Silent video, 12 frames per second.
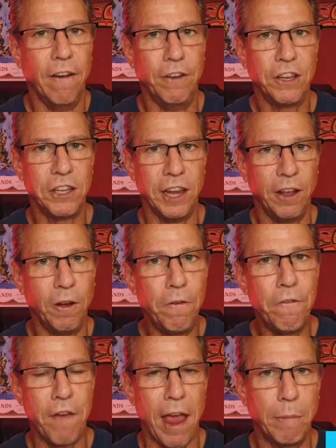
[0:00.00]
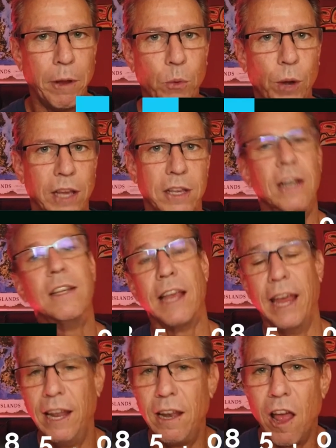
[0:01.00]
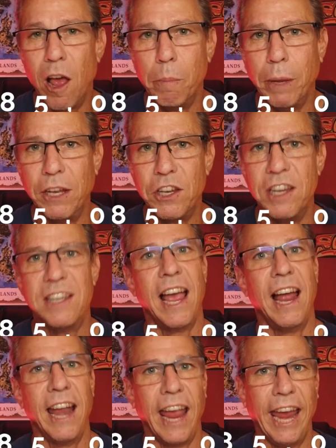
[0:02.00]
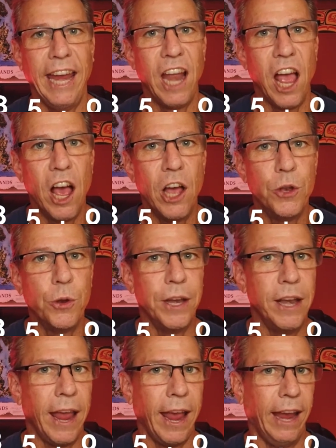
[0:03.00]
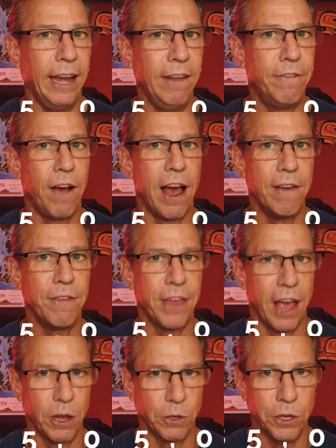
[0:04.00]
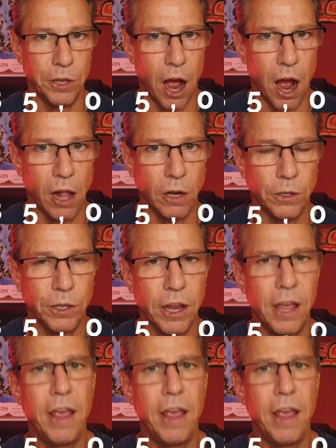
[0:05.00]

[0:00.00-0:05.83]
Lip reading: of a single family residence in Long Beach is at $885,000.